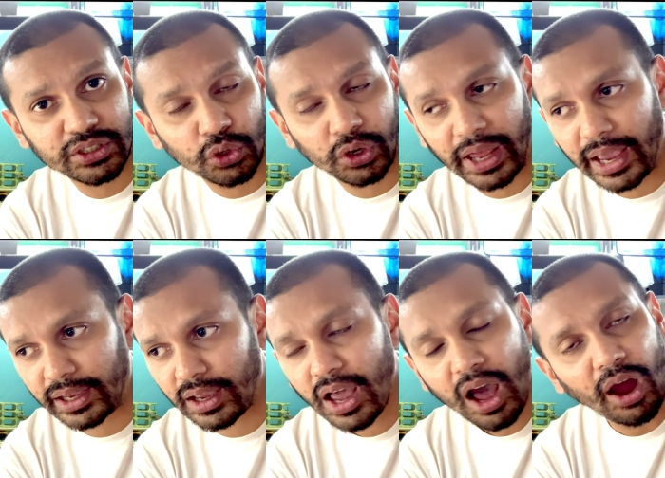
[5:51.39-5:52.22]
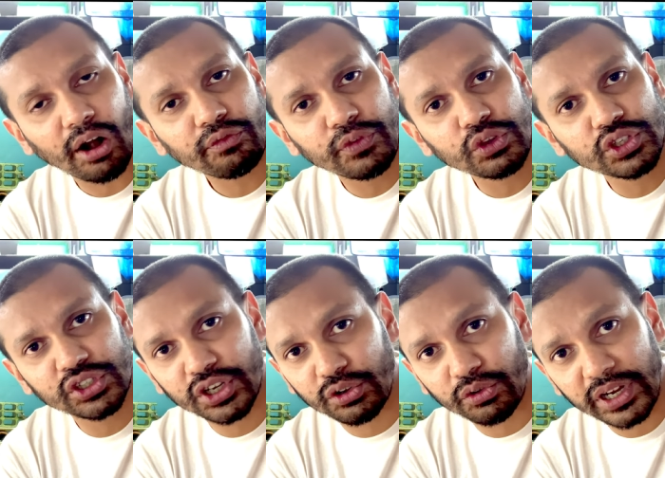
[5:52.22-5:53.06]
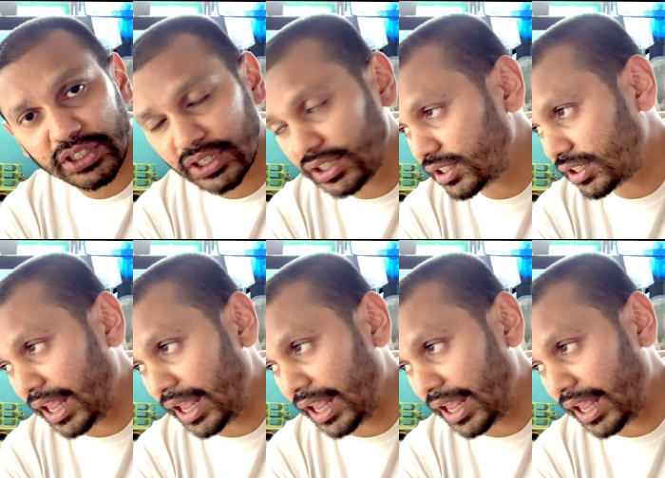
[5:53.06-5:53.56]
So, like our future generations,